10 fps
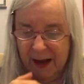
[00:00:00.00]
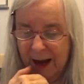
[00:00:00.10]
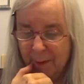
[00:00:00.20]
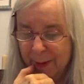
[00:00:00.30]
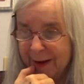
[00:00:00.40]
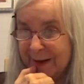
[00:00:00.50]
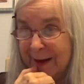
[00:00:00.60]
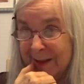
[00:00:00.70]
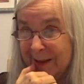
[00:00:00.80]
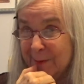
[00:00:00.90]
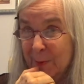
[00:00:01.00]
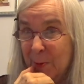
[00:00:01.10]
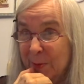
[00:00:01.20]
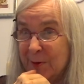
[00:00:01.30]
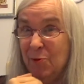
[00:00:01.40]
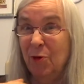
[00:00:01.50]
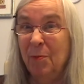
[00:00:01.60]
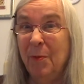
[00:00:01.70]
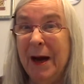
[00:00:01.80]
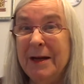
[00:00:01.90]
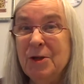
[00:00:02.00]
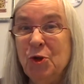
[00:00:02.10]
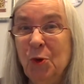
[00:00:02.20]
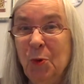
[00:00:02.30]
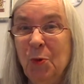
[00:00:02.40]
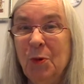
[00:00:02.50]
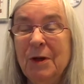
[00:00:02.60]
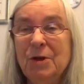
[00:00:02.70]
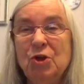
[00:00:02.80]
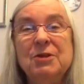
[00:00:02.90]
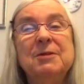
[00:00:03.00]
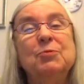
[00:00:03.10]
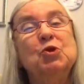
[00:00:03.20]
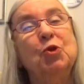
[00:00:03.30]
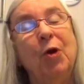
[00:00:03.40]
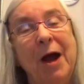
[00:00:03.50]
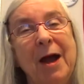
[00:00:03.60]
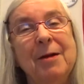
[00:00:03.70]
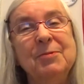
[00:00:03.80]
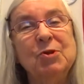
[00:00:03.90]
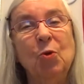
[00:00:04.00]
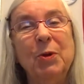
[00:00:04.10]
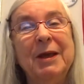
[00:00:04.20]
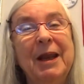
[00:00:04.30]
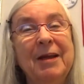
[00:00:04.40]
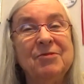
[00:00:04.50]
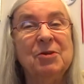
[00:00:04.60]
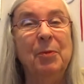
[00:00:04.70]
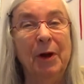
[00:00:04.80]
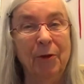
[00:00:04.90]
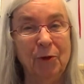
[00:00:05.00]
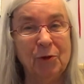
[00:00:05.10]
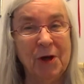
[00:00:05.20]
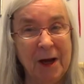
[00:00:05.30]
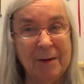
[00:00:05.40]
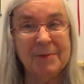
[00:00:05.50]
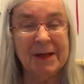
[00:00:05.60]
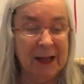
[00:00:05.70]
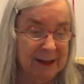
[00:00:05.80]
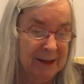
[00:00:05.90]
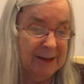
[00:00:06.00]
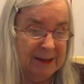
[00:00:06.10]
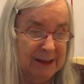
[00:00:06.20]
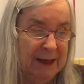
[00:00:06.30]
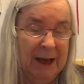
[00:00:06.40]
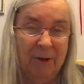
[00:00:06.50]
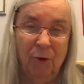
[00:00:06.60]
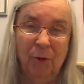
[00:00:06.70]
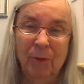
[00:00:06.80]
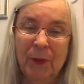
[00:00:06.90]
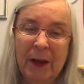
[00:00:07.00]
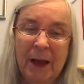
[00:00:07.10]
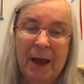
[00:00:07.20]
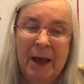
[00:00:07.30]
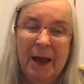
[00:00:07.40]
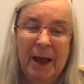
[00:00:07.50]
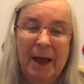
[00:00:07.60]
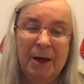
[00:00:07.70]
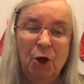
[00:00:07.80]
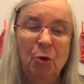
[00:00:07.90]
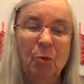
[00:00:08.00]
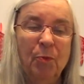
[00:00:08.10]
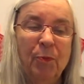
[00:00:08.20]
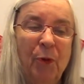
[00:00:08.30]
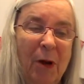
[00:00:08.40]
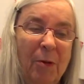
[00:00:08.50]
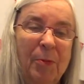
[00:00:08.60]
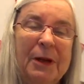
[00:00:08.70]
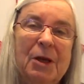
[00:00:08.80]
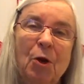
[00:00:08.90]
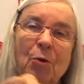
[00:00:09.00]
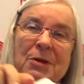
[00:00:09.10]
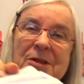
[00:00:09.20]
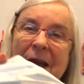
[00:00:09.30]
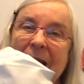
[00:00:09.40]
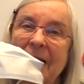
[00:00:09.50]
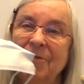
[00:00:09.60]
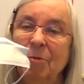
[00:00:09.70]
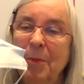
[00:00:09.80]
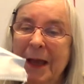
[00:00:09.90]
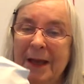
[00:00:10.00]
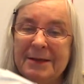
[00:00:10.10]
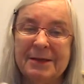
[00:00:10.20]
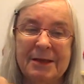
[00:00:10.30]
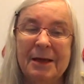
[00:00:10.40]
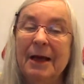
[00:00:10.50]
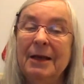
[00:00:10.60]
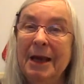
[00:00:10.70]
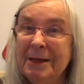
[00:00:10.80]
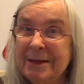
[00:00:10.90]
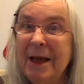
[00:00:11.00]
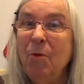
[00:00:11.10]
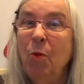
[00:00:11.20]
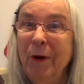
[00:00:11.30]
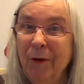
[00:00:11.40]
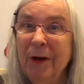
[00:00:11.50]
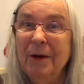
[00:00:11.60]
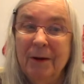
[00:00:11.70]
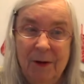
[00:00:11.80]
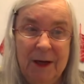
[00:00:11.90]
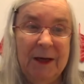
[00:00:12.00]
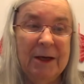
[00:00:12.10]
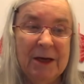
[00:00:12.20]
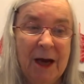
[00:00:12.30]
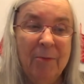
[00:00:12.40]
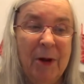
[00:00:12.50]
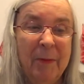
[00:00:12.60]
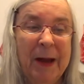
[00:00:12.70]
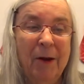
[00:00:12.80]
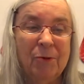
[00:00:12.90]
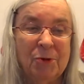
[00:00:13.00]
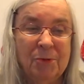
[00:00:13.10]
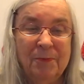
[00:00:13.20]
I might take this moment to remind you to subscribe so we can have some other times like this together. And you probably noticed I have a mask, and yes, I wear it anytime I'm out